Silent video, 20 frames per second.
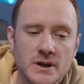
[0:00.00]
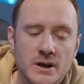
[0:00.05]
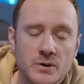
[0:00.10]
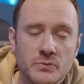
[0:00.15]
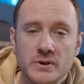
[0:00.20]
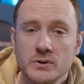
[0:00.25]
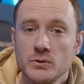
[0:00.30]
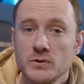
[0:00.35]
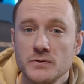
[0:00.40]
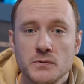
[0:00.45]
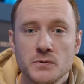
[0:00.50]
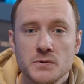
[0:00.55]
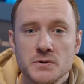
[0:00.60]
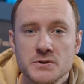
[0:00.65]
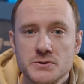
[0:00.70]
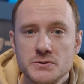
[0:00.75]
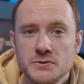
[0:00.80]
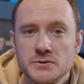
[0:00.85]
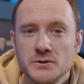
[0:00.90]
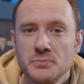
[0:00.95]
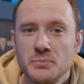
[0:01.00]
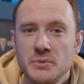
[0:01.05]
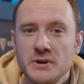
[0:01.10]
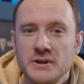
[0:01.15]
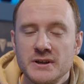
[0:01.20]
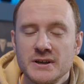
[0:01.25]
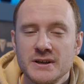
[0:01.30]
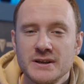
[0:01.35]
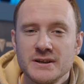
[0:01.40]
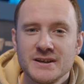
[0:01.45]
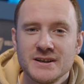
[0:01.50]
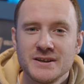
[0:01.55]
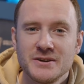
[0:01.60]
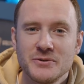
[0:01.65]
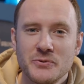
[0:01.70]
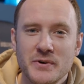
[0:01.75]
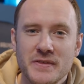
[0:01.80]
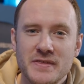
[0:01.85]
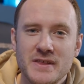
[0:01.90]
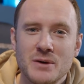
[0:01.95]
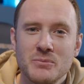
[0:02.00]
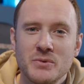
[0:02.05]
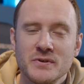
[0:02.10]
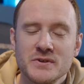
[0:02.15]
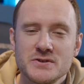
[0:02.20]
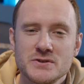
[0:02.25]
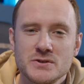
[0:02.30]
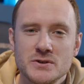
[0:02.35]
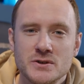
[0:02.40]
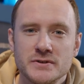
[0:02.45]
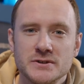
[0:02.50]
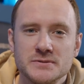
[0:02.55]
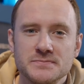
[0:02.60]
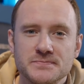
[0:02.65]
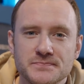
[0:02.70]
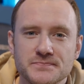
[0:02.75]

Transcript: yeah, we look forward to competing uh, with them on the server.